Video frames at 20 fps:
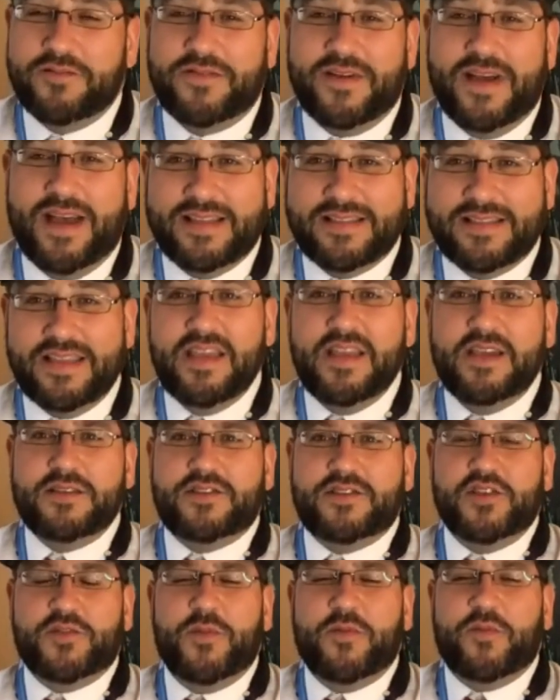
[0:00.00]
fact,
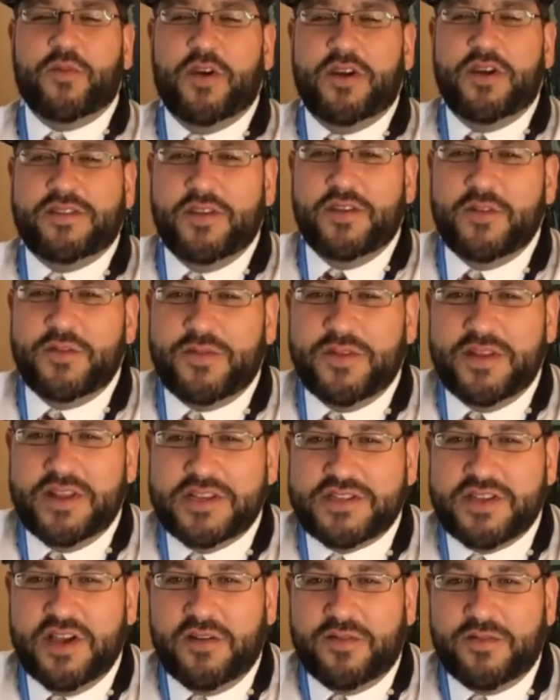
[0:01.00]
just before I do
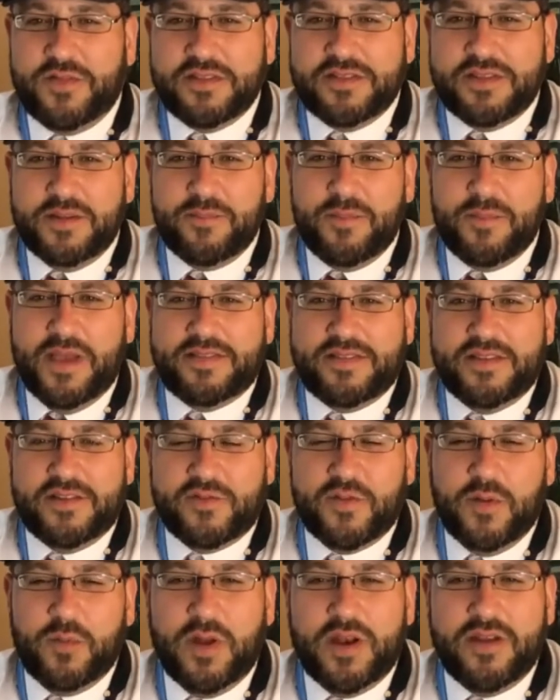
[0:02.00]
finish off, there's a message
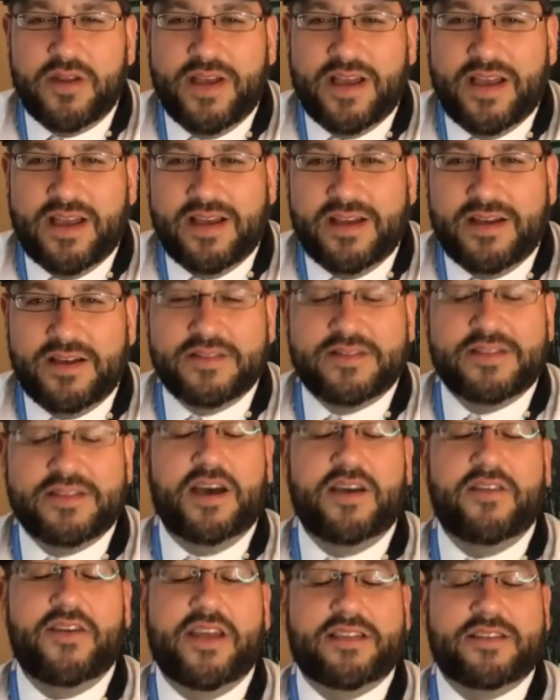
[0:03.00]
from one of our
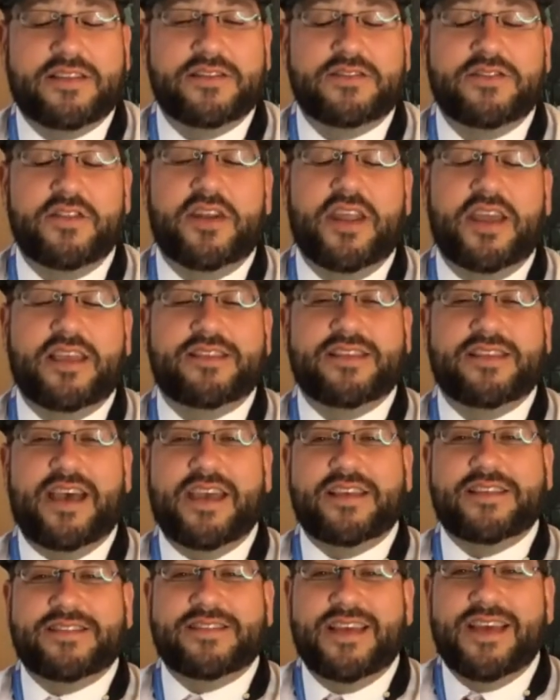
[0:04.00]
directors,
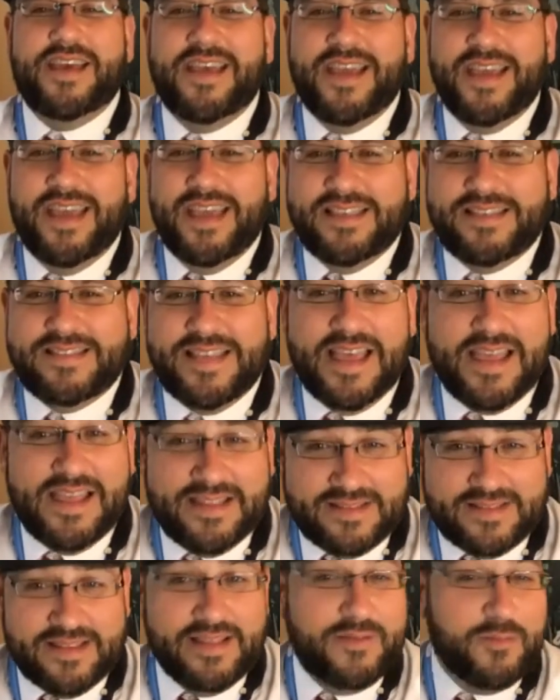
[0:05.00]
non-execs. He
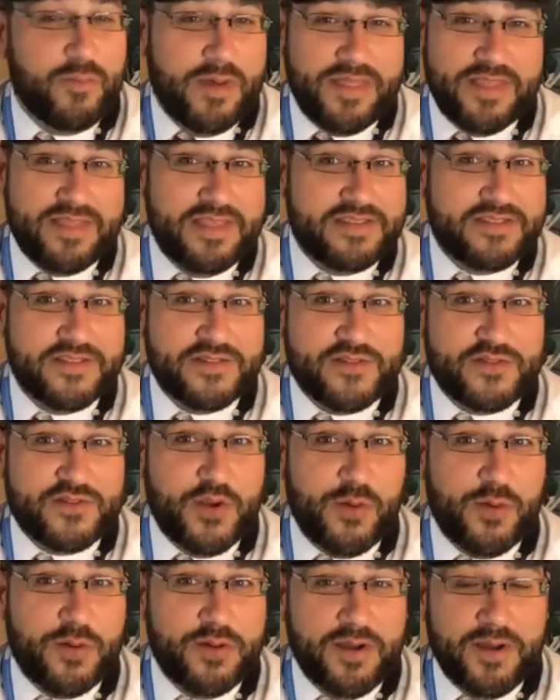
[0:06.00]
says, and whether this is
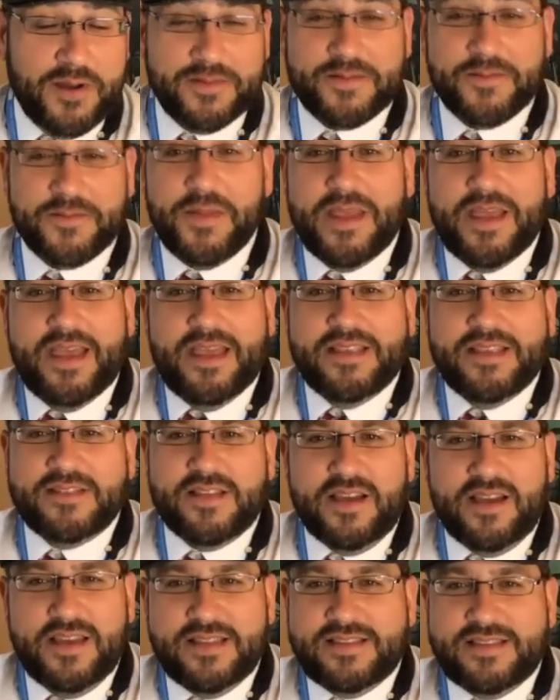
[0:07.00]
true or not,
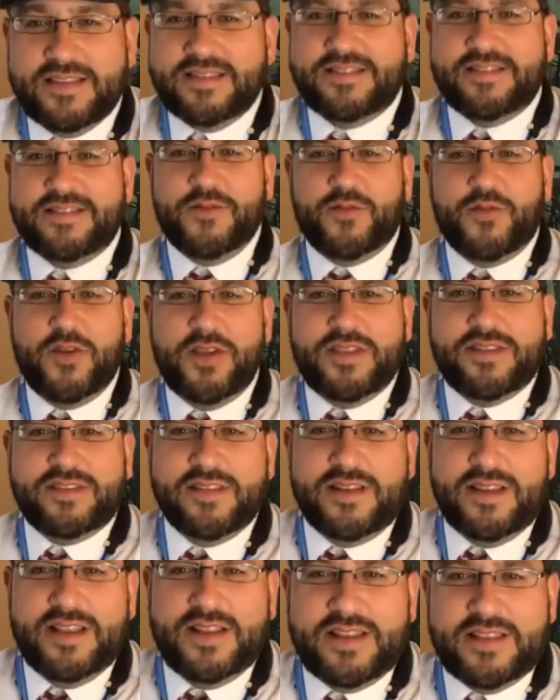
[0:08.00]
Scientists have
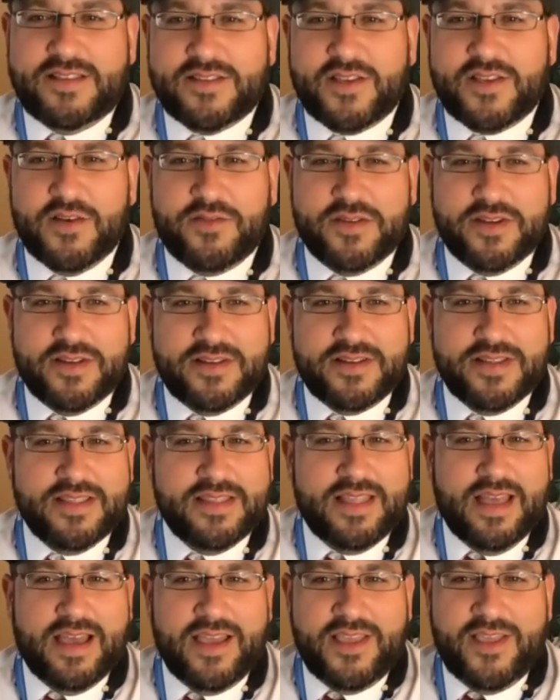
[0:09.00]
recently discovered
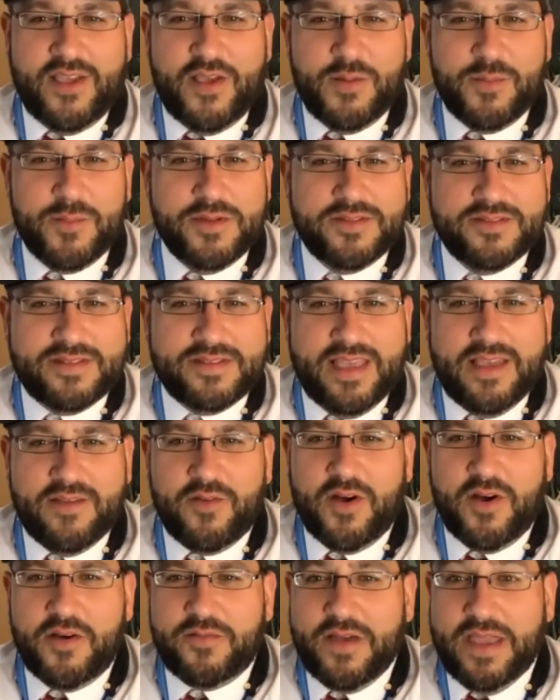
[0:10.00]
that humans give
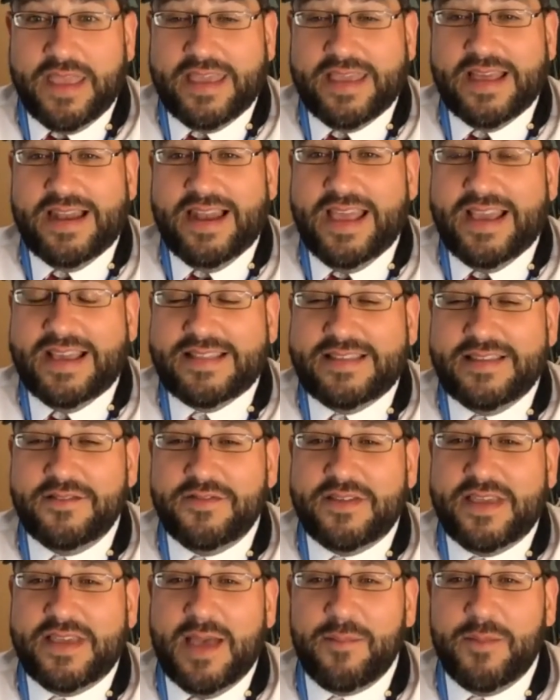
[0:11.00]
off a
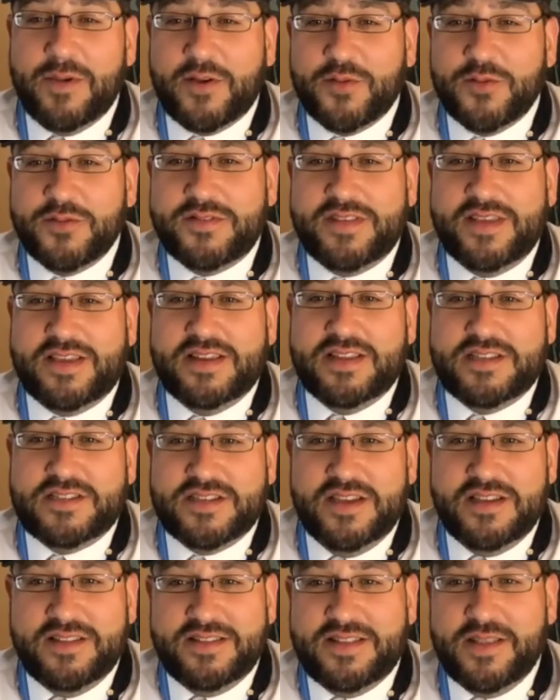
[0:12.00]
collective chemical
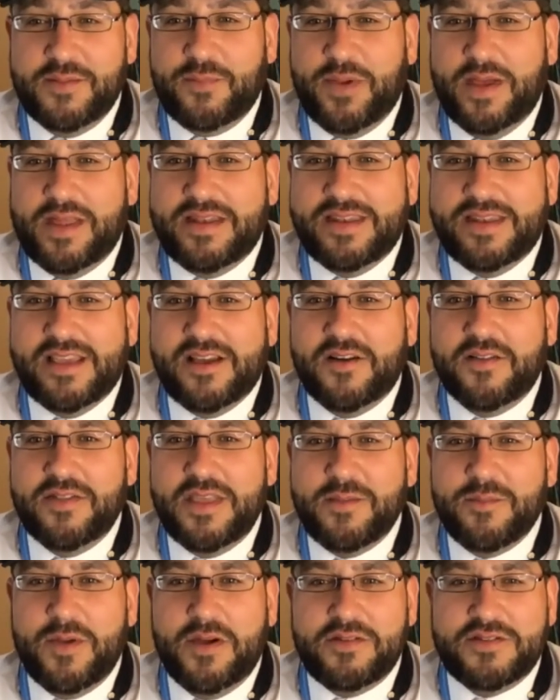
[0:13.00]
signature depending on the
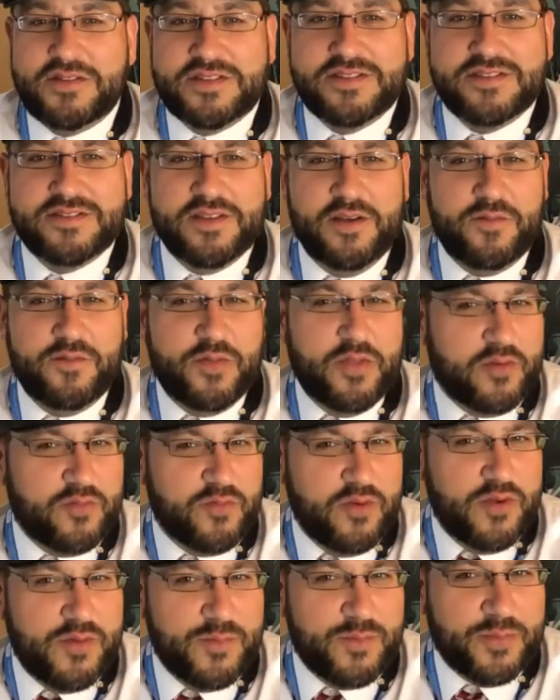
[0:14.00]
emotions of the
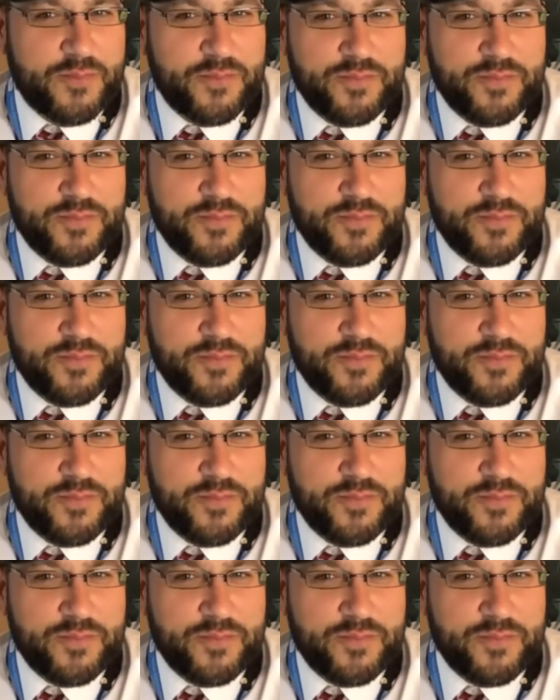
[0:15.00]
group.